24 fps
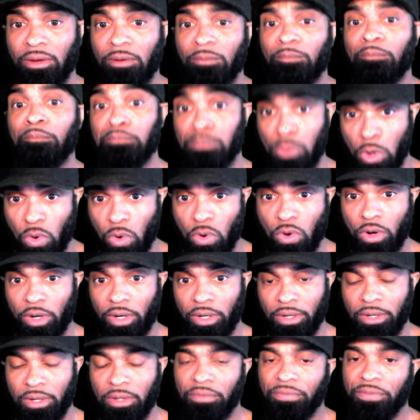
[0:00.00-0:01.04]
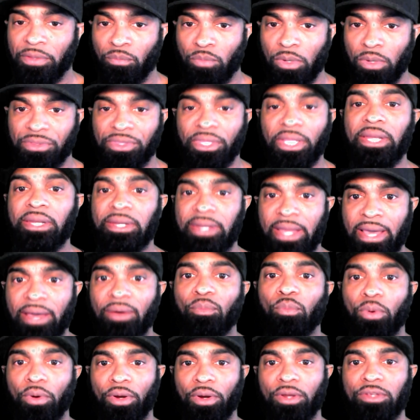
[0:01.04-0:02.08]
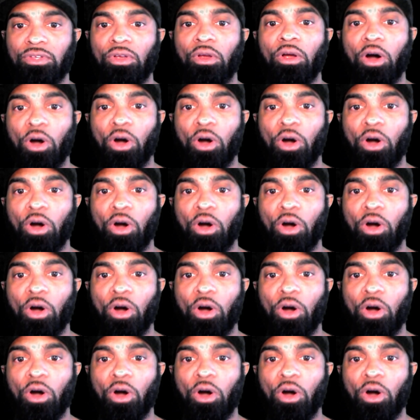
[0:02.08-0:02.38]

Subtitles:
more than what the networks are